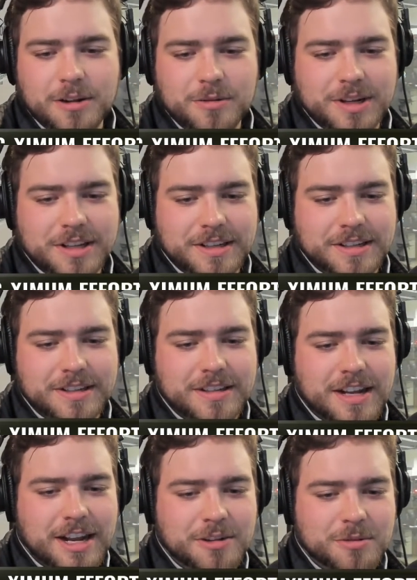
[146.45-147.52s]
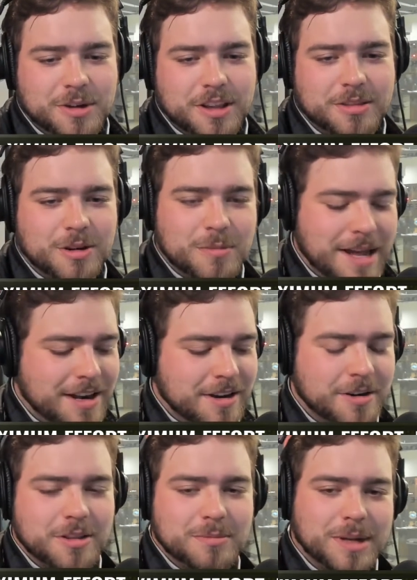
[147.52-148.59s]
I one more wanna, time. I don't want to throw Madden
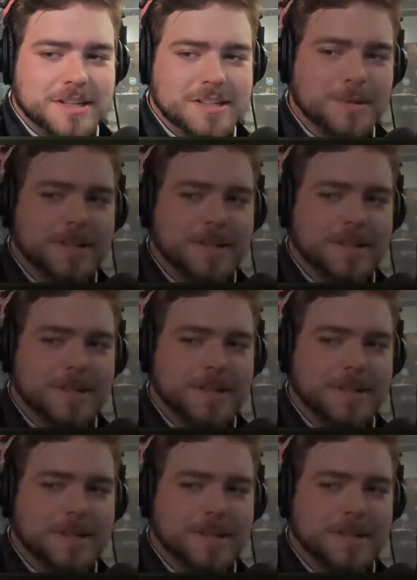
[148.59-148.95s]
under the bus,